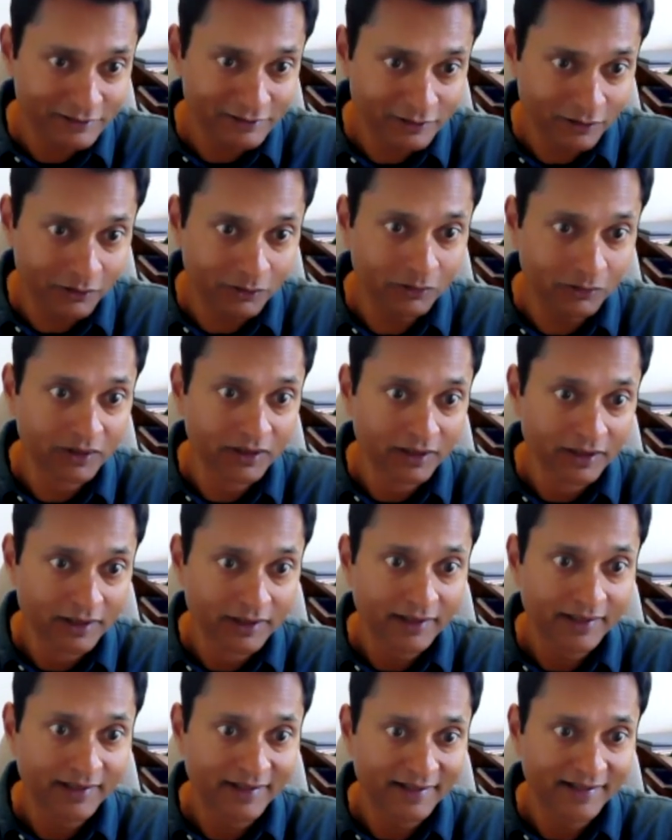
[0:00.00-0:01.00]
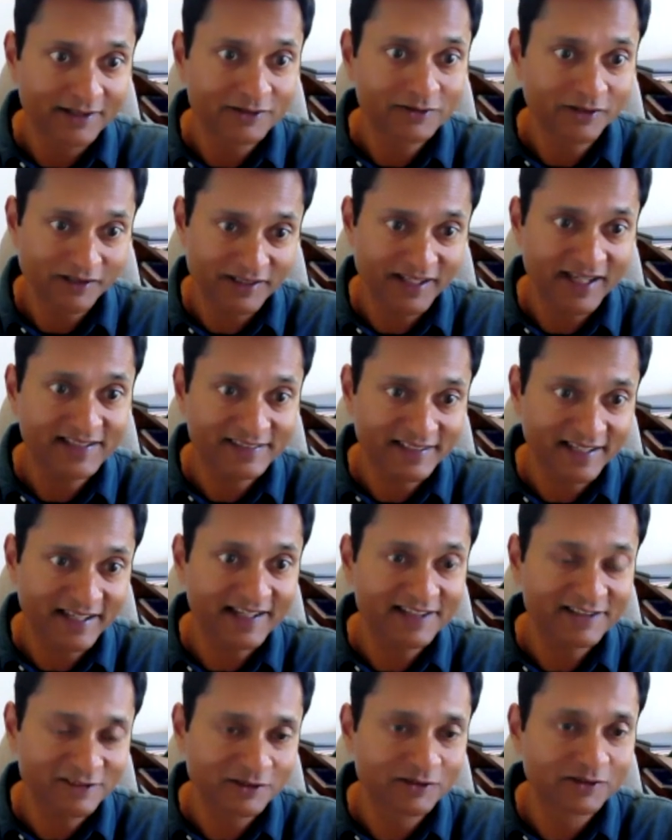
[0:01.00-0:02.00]
So uh, so it takes
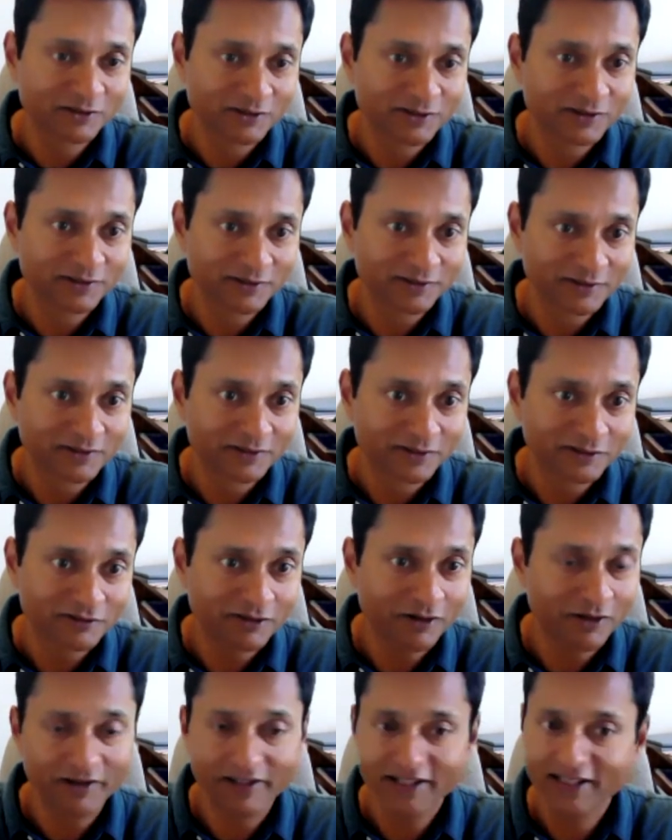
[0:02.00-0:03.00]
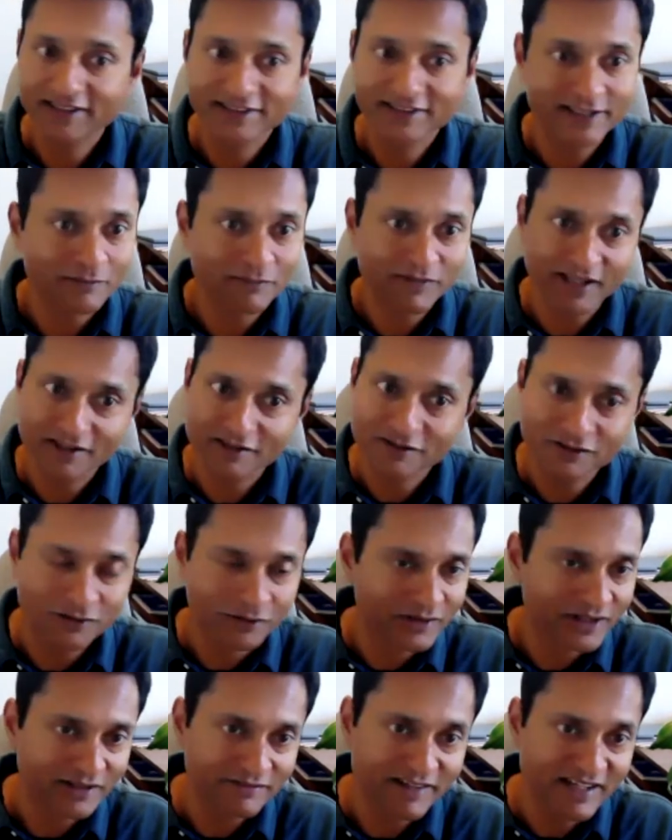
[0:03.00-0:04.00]
courage to, to to to follow it, and the same thing is
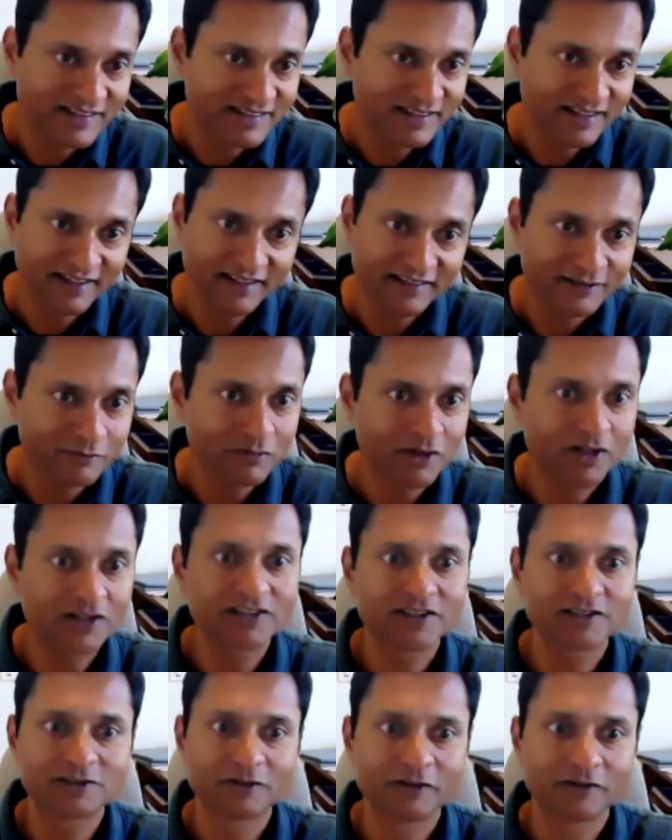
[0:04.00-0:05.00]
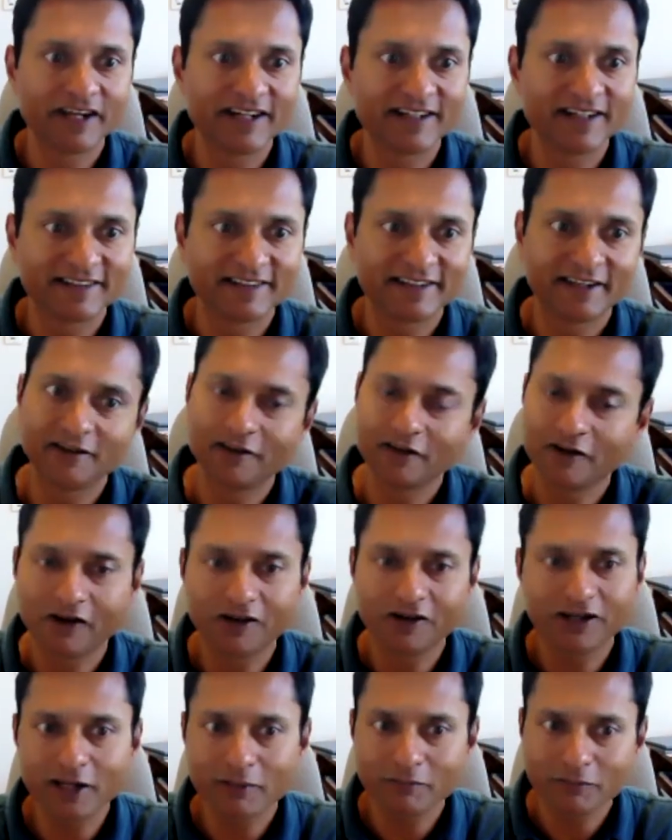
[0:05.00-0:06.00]
true in investing. It's a process-oriented thing. You
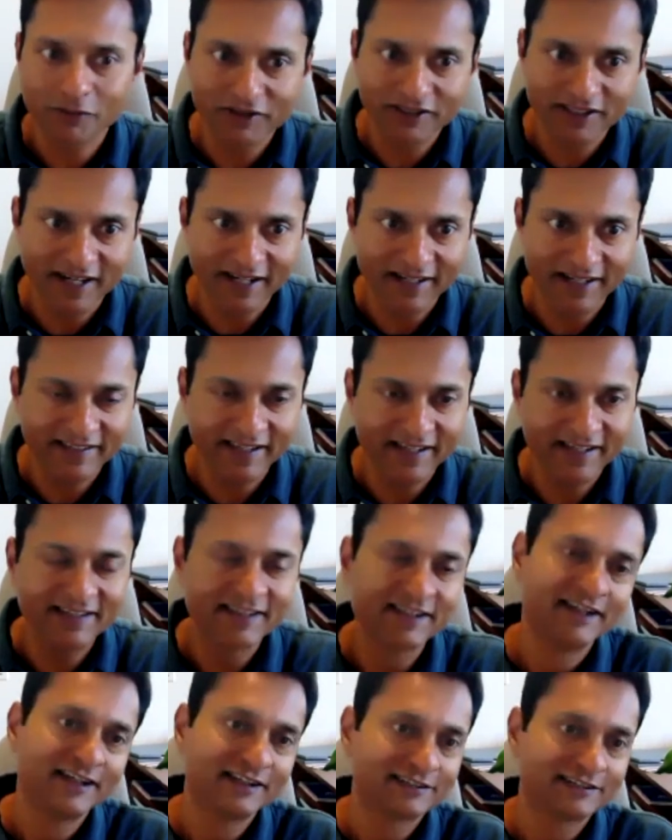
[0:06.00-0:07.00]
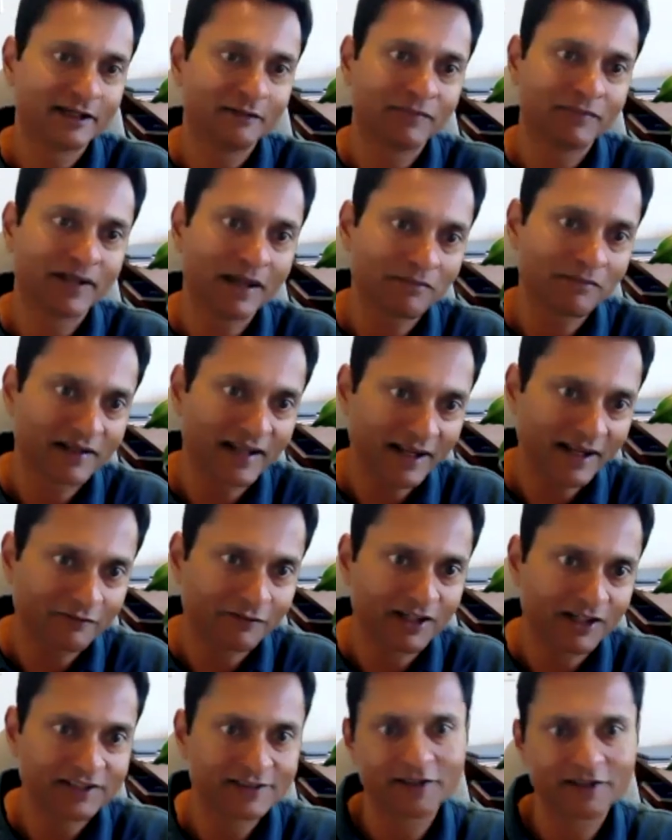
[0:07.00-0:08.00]
got to keep doing the right thing. Hmm. Sometimes luck
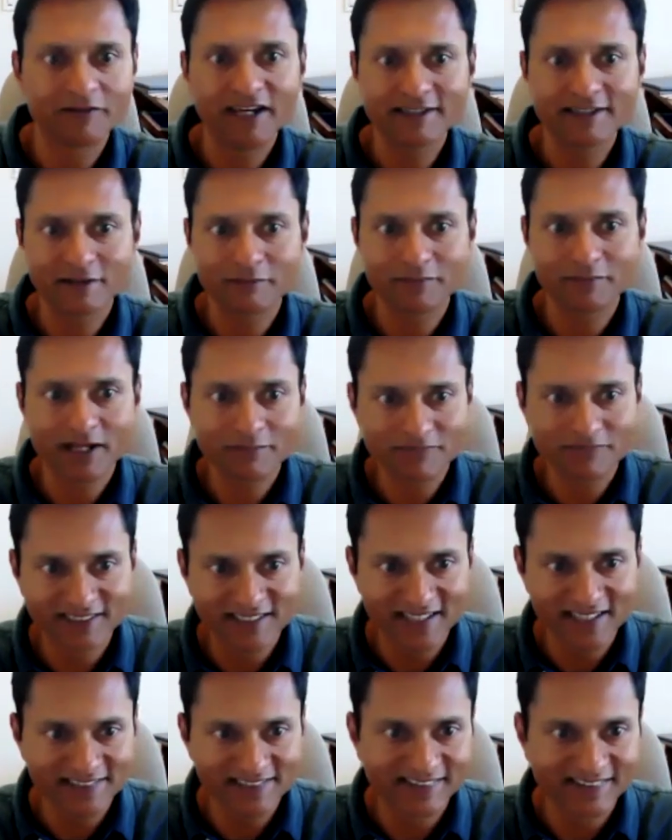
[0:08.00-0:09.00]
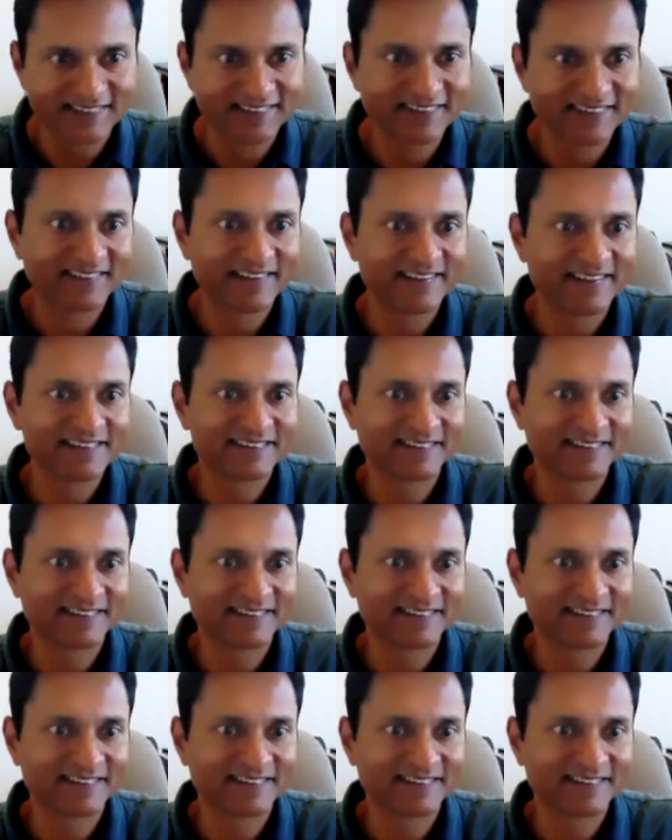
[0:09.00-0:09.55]
works your way, sometimes it doesn't. Right.